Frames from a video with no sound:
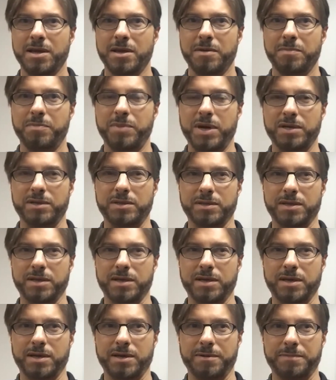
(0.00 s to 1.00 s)
But
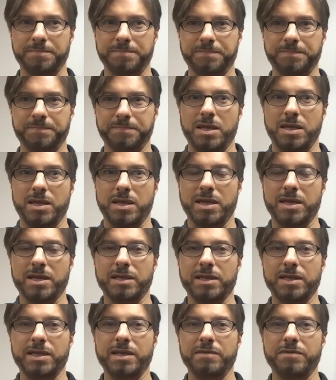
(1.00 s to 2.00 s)
it
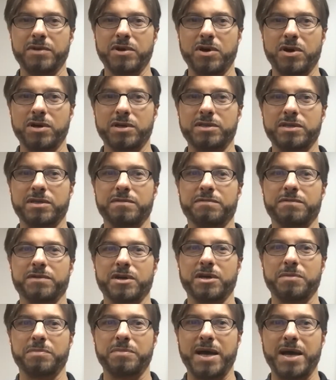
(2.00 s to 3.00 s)
can leave an artist in a
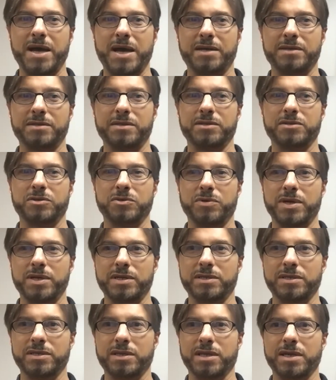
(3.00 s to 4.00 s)
very bad
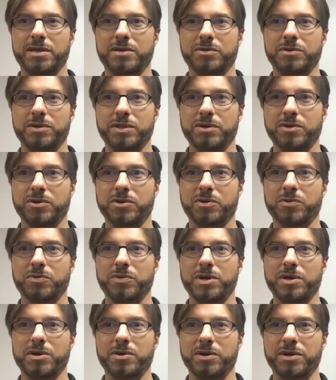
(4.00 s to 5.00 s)
situation later in their
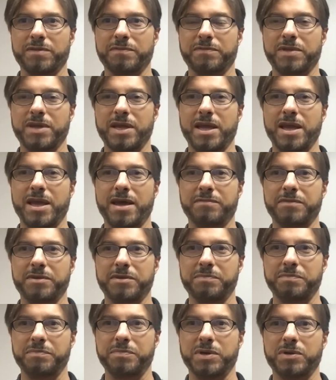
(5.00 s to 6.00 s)
career if they haven't
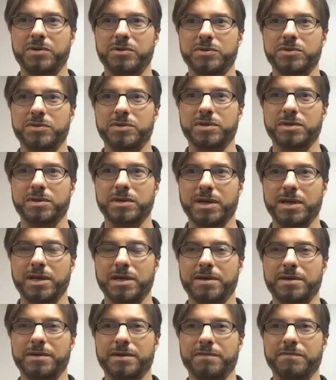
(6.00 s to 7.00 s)
built
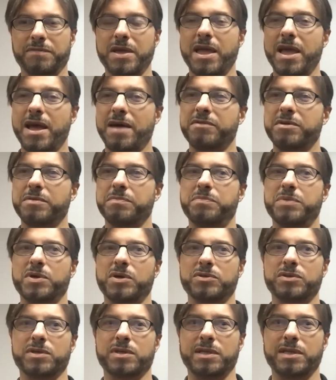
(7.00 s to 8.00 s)

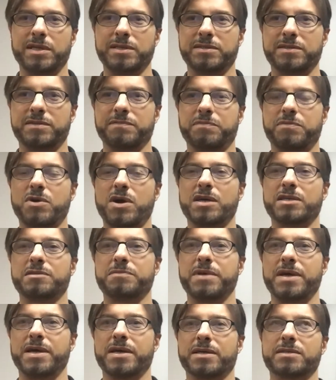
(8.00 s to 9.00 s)
a list of
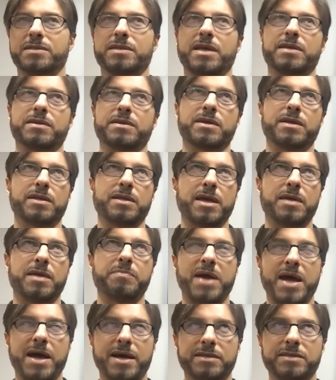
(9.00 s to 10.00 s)
prospects and
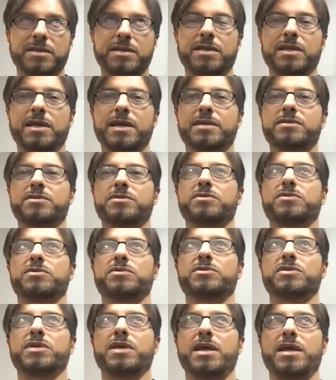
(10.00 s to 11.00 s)
past
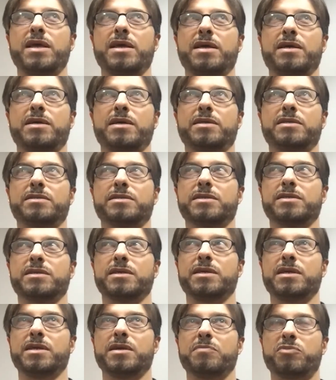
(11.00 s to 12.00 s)
collectors and
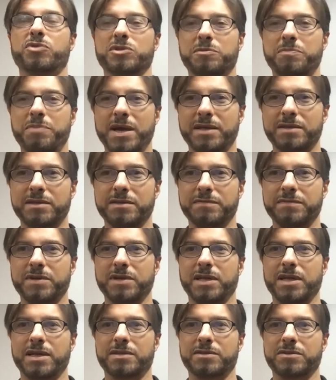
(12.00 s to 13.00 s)
prospective
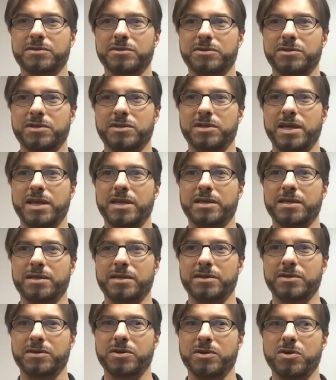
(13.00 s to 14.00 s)
collectors that they can
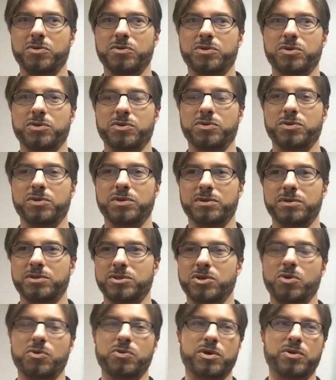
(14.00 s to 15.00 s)
then go to
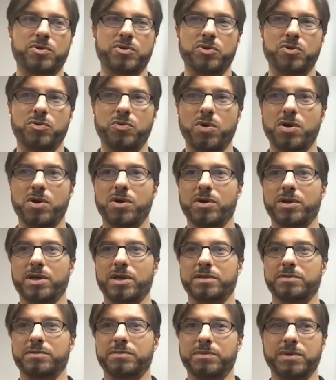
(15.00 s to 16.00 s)
show their new work
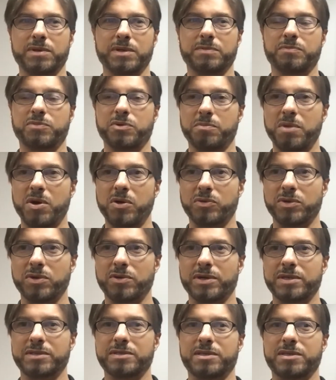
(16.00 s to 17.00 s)
and promote their
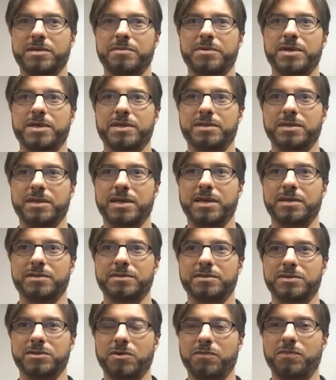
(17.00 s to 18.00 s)
exhibits and
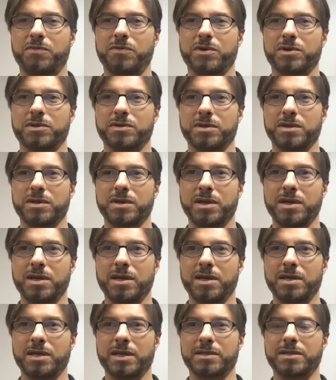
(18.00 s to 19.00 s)
so forth.
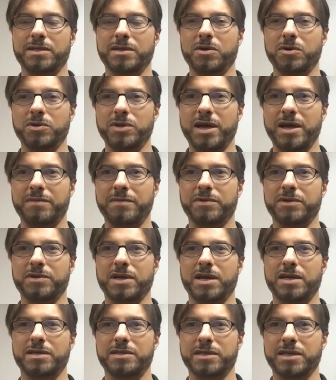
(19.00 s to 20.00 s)
Like the old
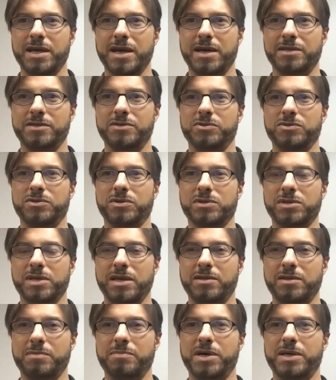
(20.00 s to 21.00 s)
advertising guys used to say,
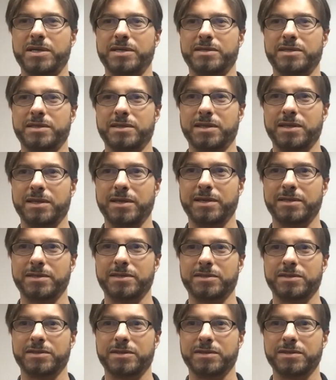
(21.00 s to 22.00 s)
the money's in the
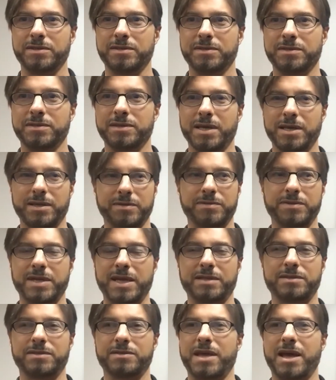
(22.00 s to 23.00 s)
list, and
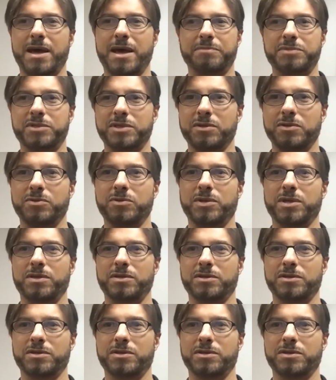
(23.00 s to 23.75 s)
that's absolutely the